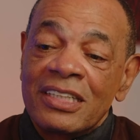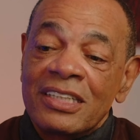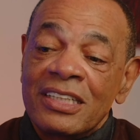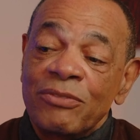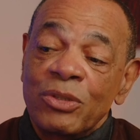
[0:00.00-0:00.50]

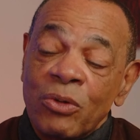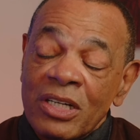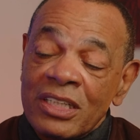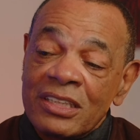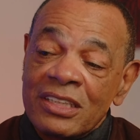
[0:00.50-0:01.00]
If you
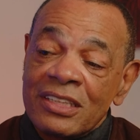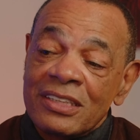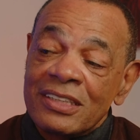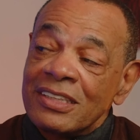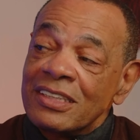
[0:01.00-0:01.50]
want it,
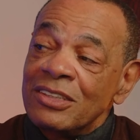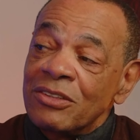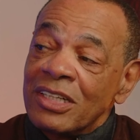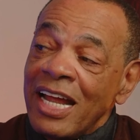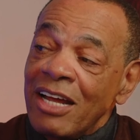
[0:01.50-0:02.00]
you
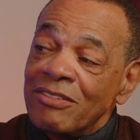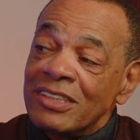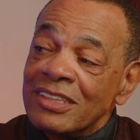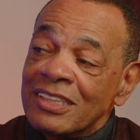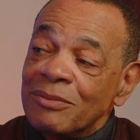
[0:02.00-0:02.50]
can have it.
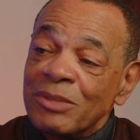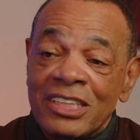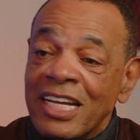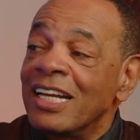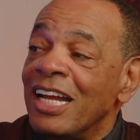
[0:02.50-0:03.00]
But you
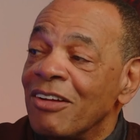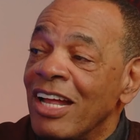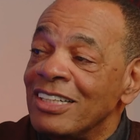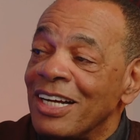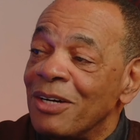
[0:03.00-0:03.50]
can't have
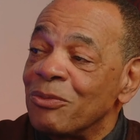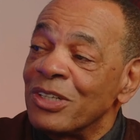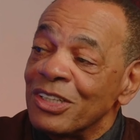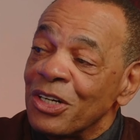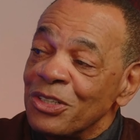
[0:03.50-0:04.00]
that job.
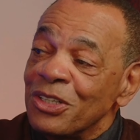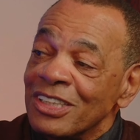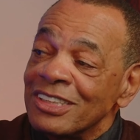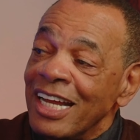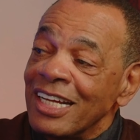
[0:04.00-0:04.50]
Well, are you going
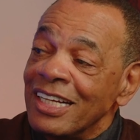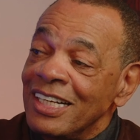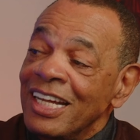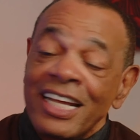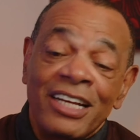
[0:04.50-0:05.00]
to take it?
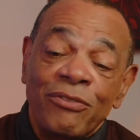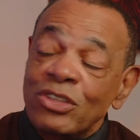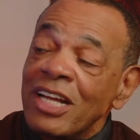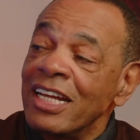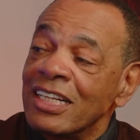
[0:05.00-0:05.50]
And if you
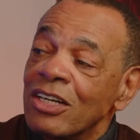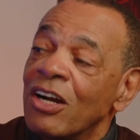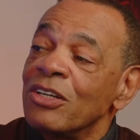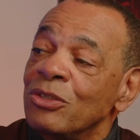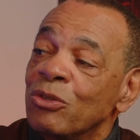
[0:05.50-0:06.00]
take it,
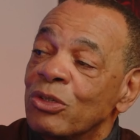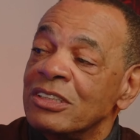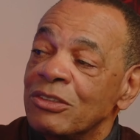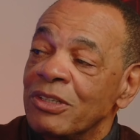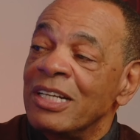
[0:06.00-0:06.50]
are you going
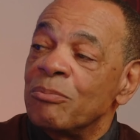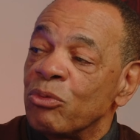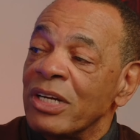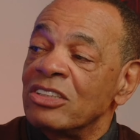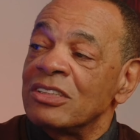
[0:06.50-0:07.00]
to
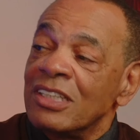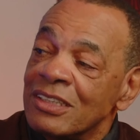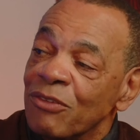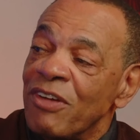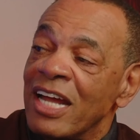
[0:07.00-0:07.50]
embrace
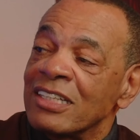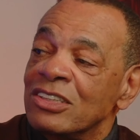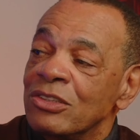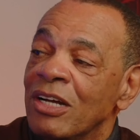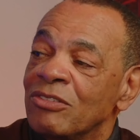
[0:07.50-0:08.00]
the fact
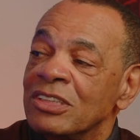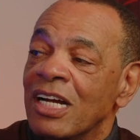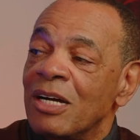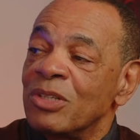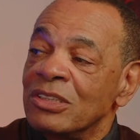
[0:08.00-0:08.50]
that you have a
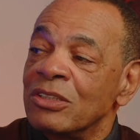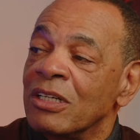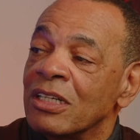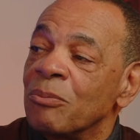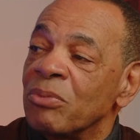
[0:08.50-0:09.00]
job, or are you
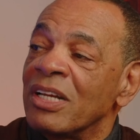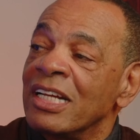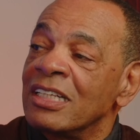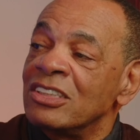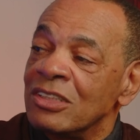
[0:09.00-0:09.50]
going to
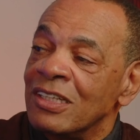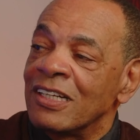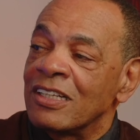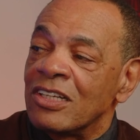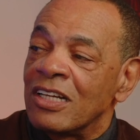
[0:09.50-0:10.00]
complain that you didn't
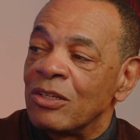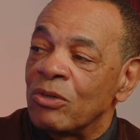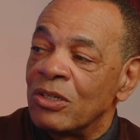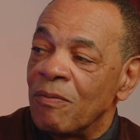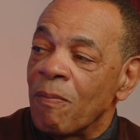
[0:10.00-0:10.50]
get the other
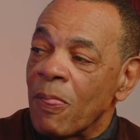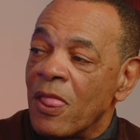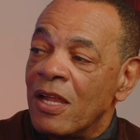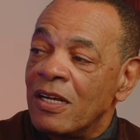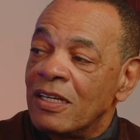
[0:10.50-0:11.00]
role?
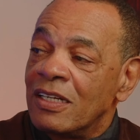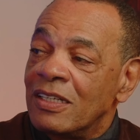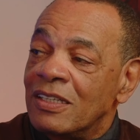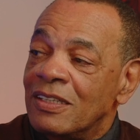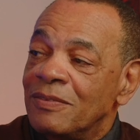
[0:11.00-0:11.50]
Yeah.
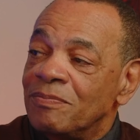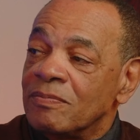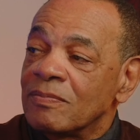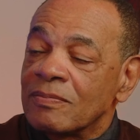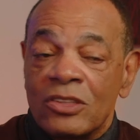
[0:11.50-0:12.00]

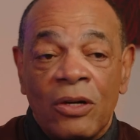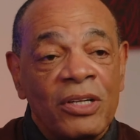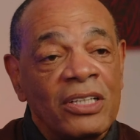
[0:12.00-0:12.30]
So